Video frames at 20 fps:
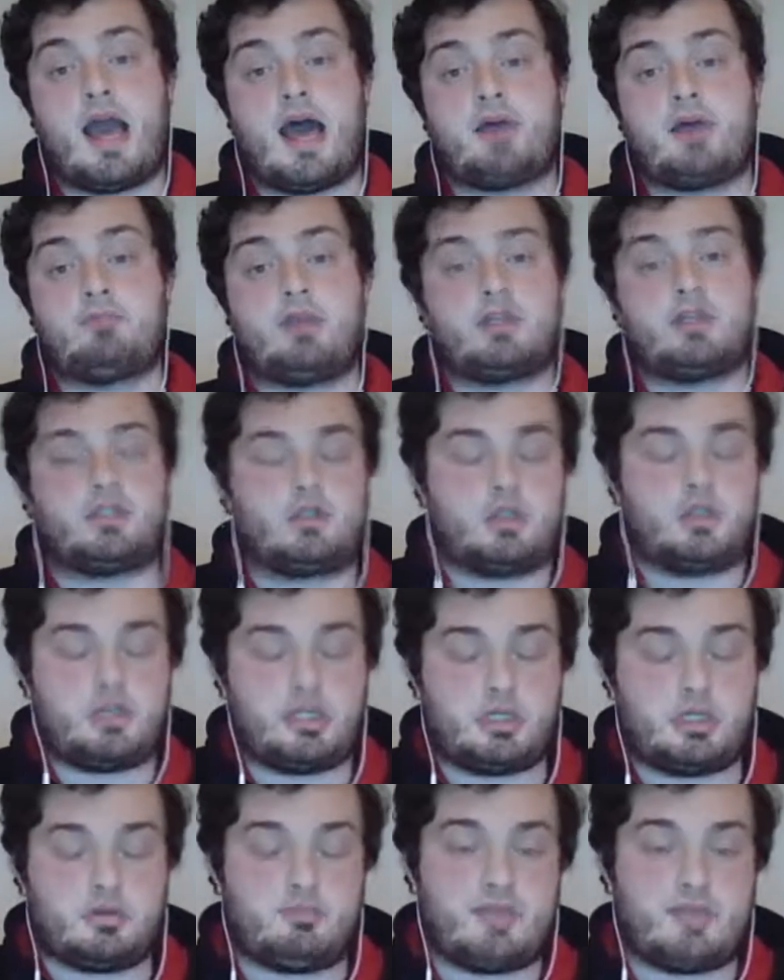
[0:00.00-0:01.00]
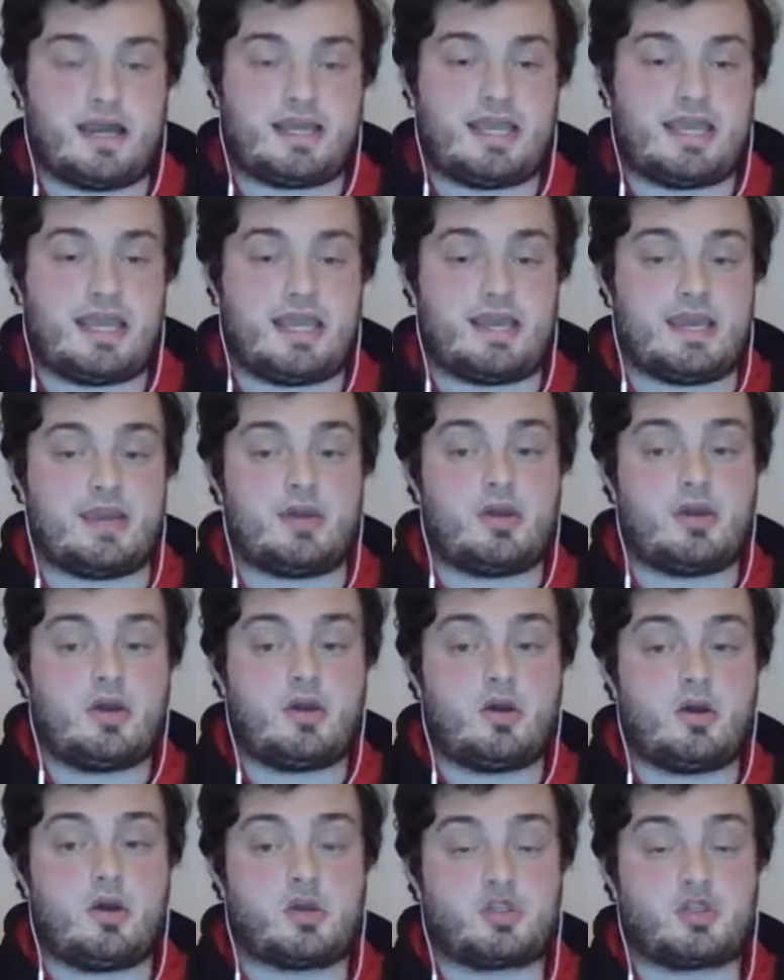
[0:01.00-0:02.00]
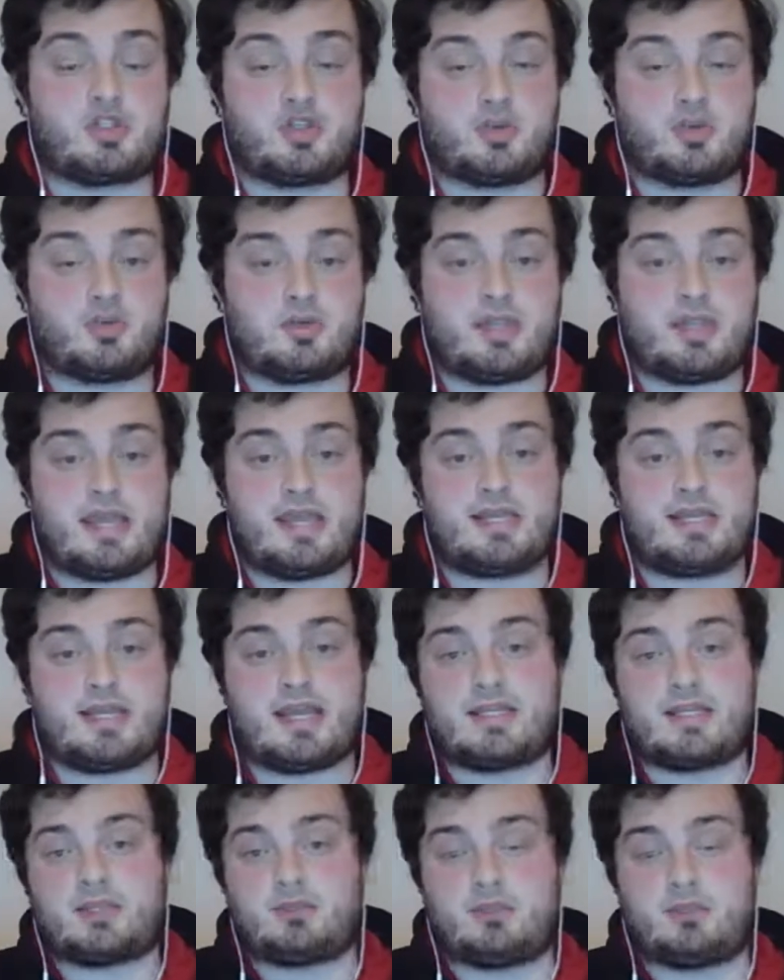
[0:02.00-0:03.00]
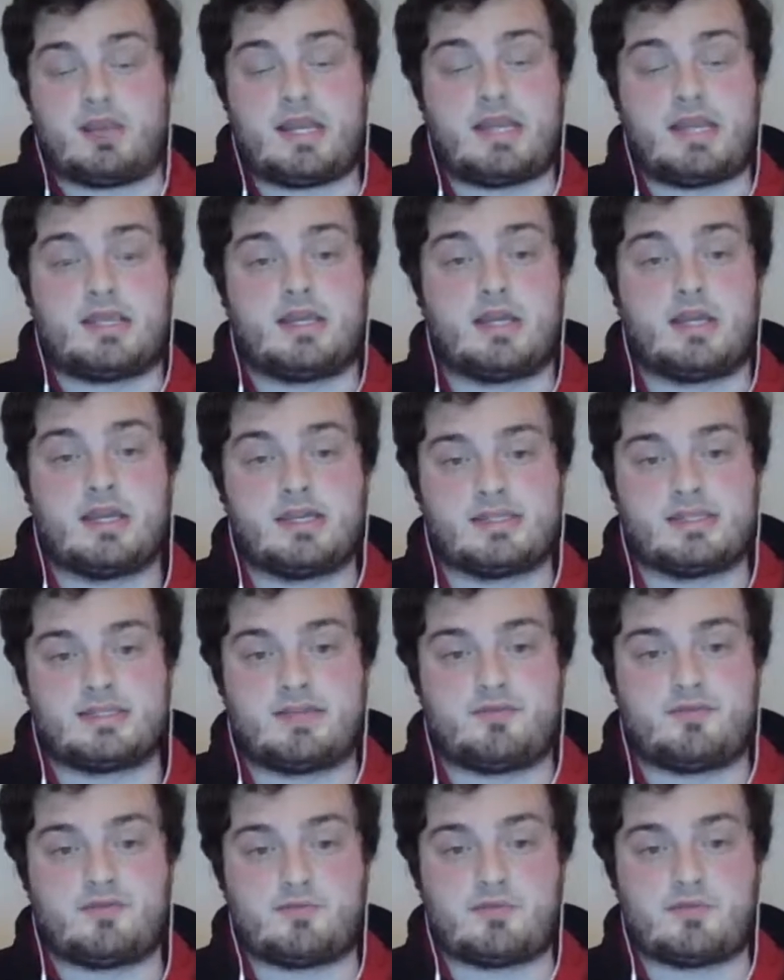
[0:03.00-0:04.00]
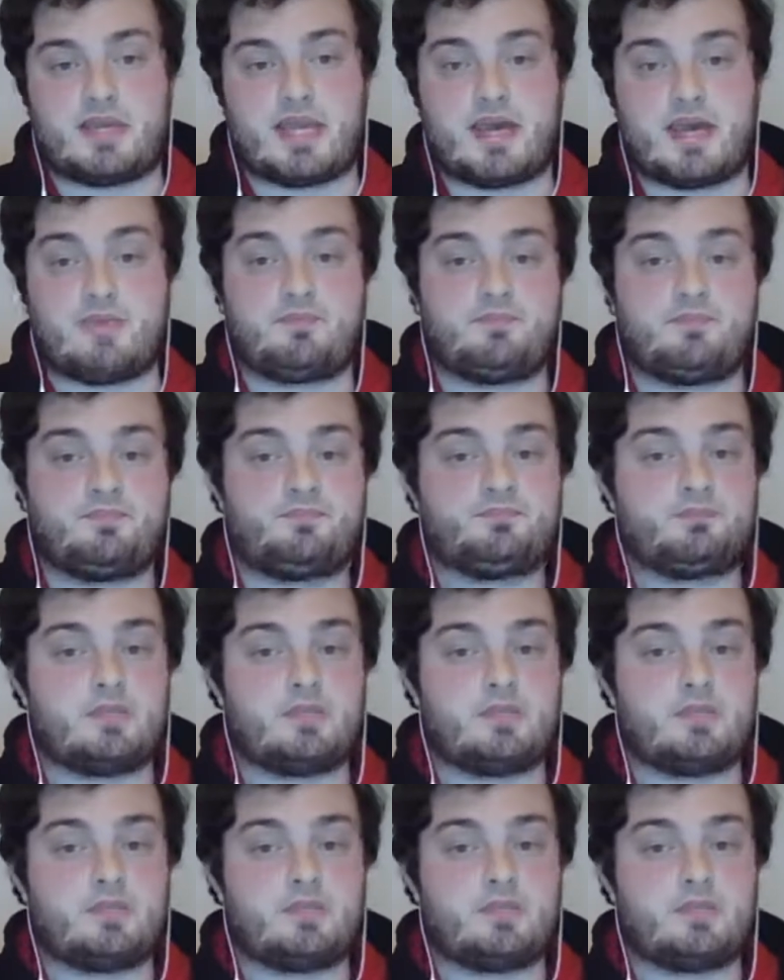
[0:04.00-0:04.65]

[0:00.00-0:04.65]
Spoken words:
And make sure that you come back here Sunday next week at 7 p.m.